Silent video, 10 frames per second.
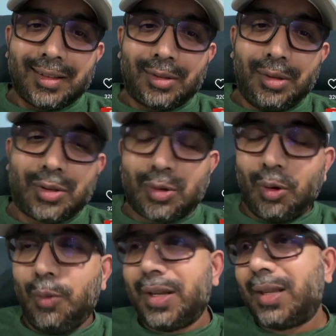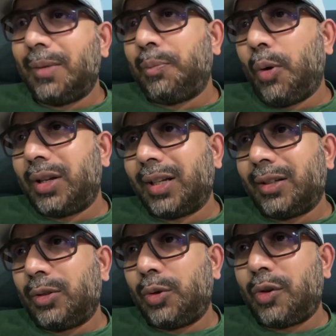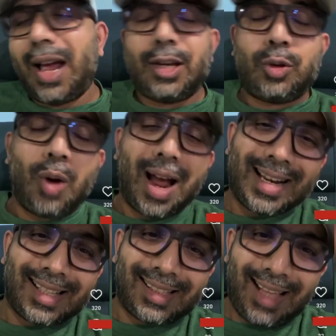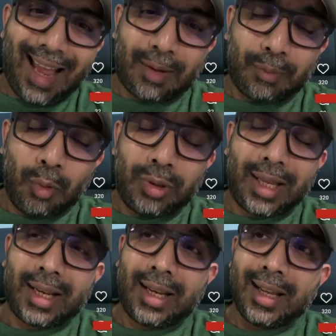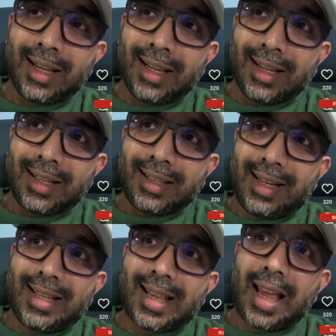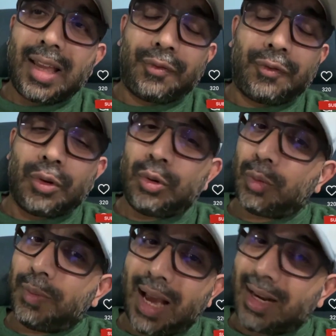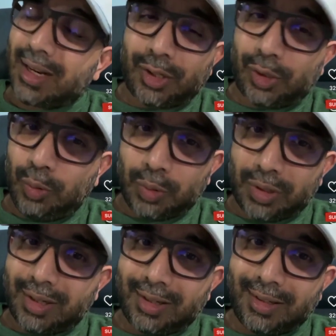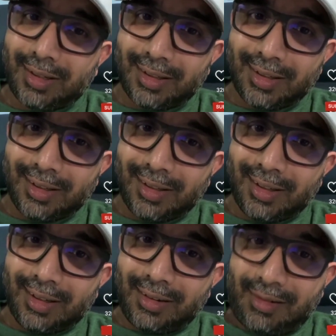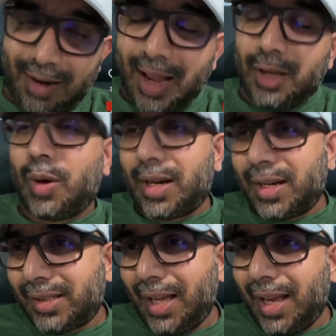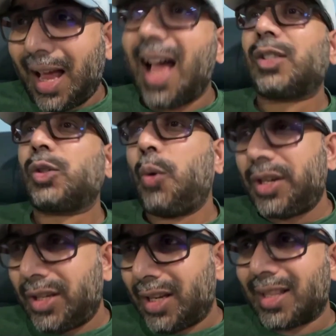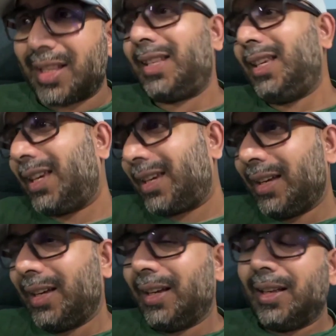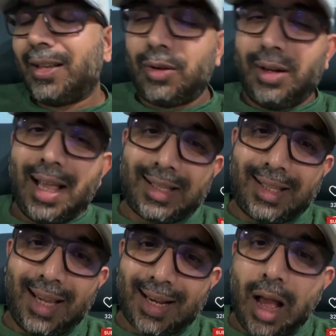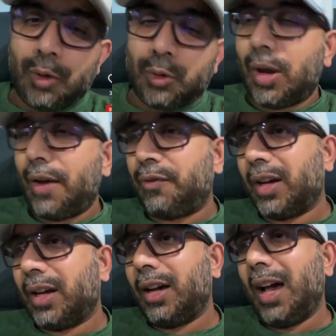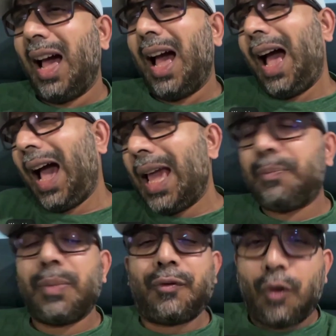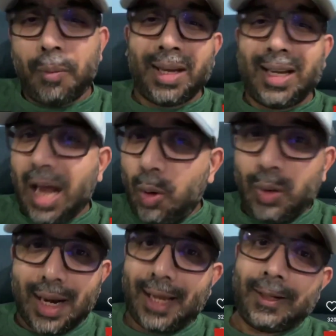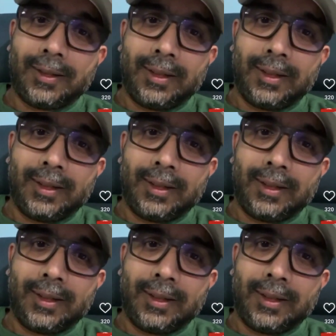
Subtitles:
So it's always important to try to understand more than the desire for you to be understood. Try to understand, ask questions, seek. So let's say now you have a high-performing downline,